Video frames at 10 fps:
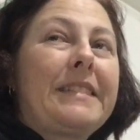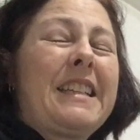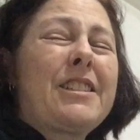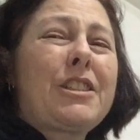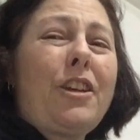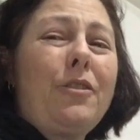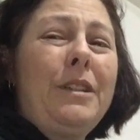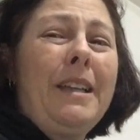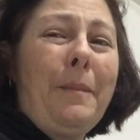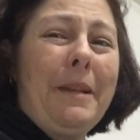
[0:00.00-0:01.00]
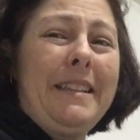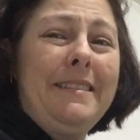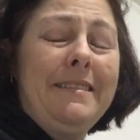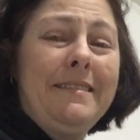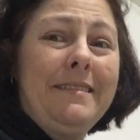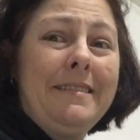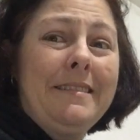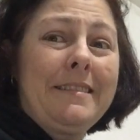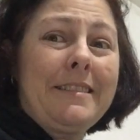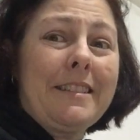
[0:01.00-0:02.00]
They're so yummy.
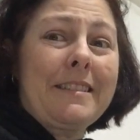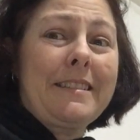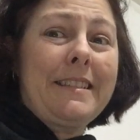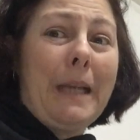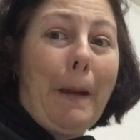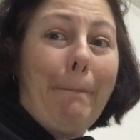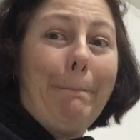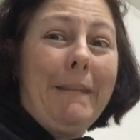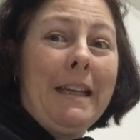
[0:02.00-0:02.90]
Just yum,